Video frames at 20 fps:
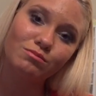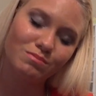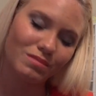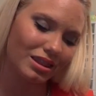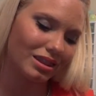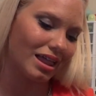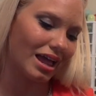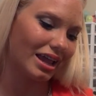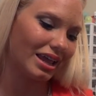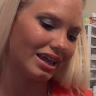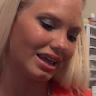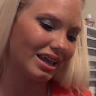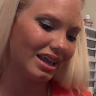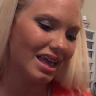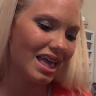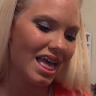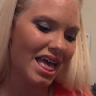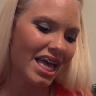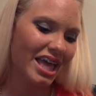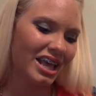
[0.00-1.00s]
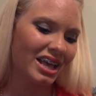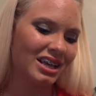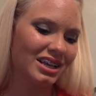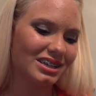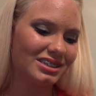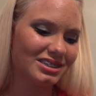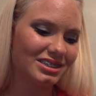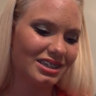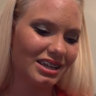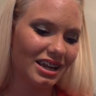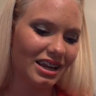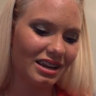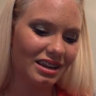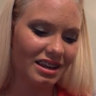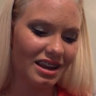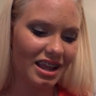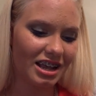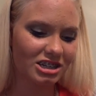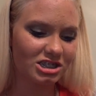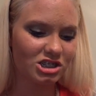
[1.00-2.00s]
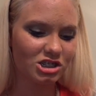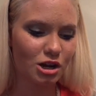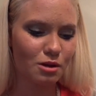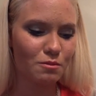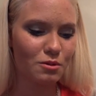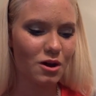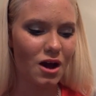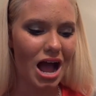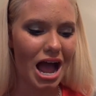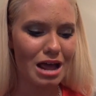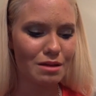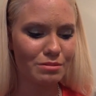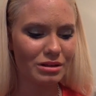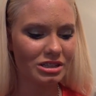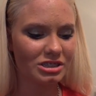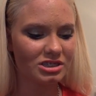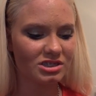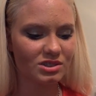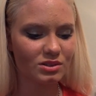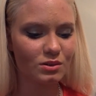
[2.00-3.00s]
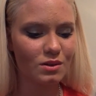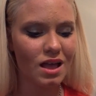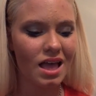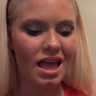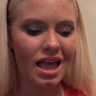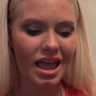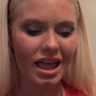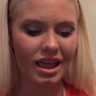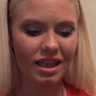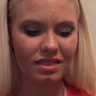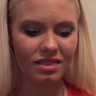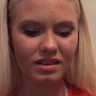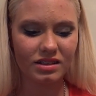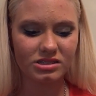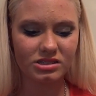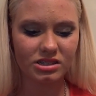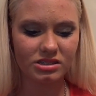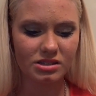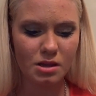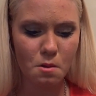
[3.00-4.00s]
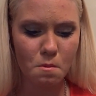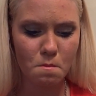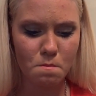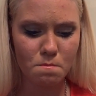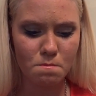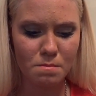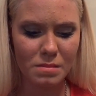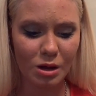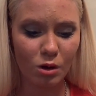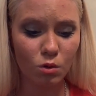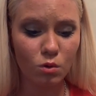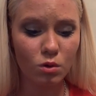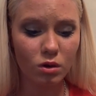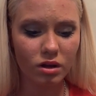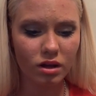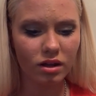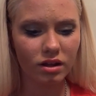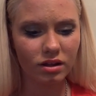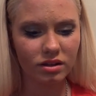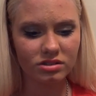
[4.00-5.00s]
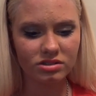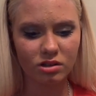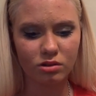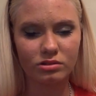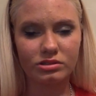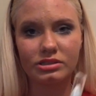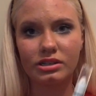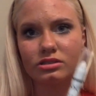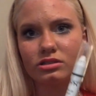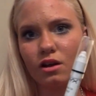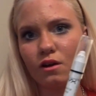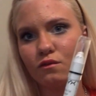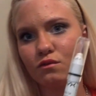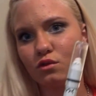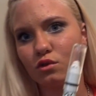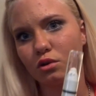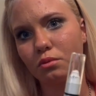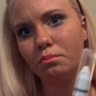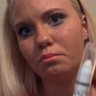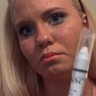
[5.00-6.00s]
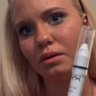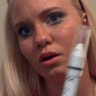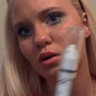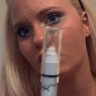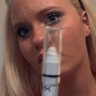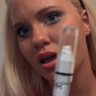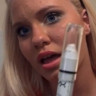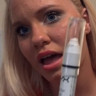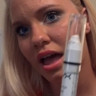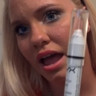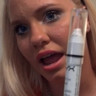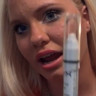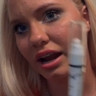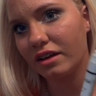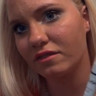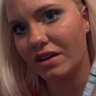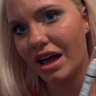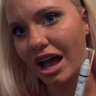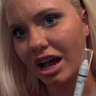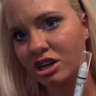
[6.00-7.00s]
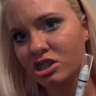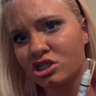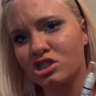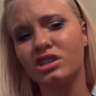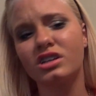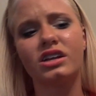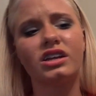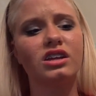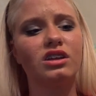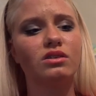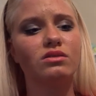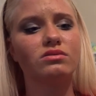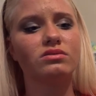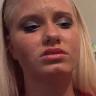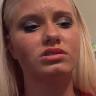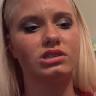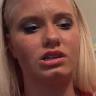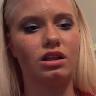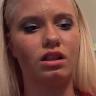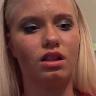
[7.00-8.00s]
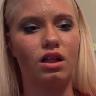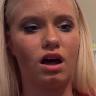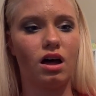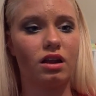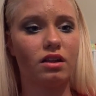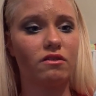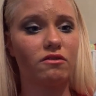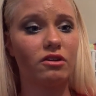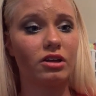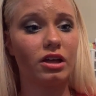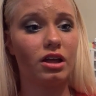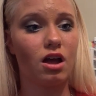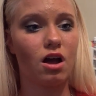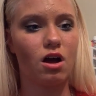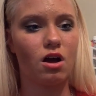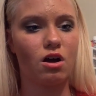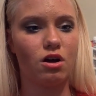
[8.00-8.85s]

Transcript: been liking is the NYX Jumbo Eye Pencil. And this is a milk. So 604 milk, and I've actually used a lot of it.